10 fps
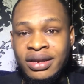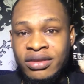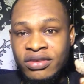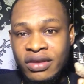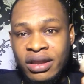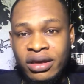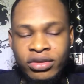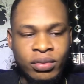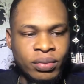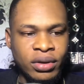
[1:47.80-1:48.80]
this is
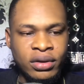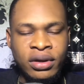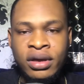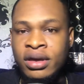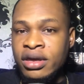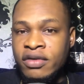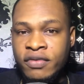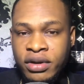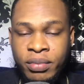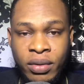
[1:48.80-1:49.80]
alligator pepper, a
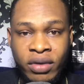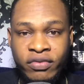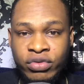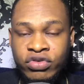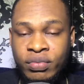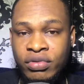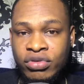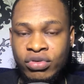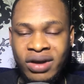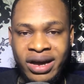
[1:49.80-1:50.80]
very powerful
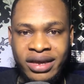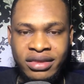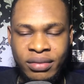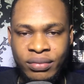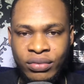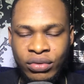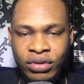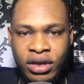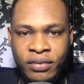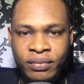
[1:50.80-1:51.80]
spiritual item.
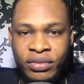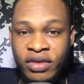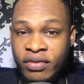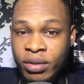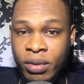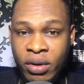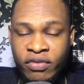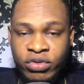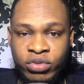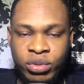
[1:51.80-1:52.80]
Okay, very
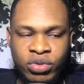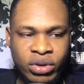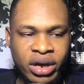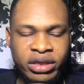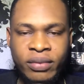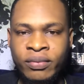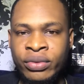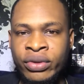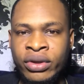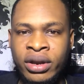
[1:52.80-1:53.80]
powerful spiritual item.
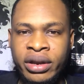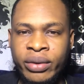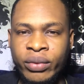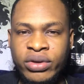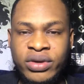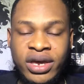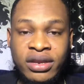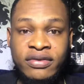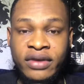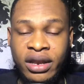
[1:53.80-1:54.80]
And when you
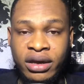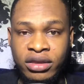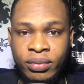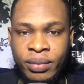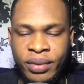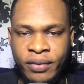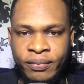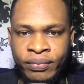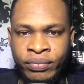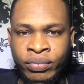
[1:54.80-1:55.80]
get this alligator pepper,
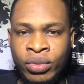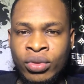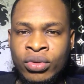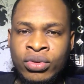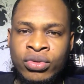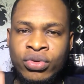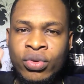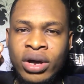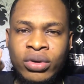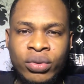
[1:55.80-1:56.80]

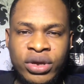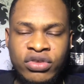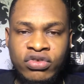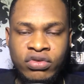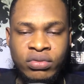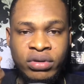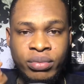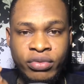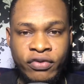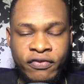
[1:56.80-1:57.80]
you are going to
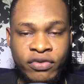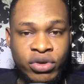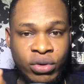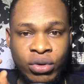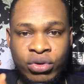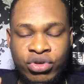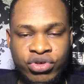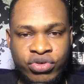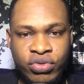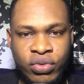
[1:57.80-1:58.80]
remove your
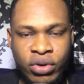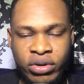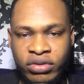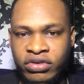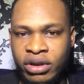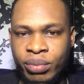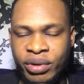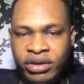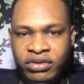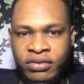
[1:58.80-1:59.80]
shoe or your
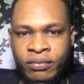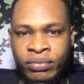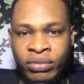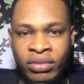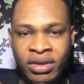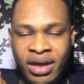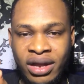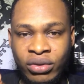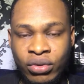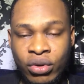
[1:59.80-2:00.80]
slippers
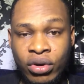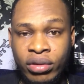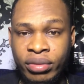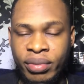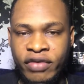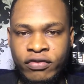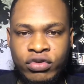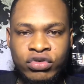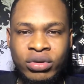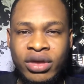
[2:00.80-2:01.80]
and go on
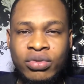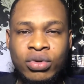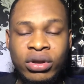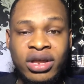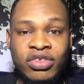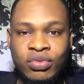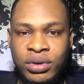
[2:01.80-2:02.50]
barefoot so that you connect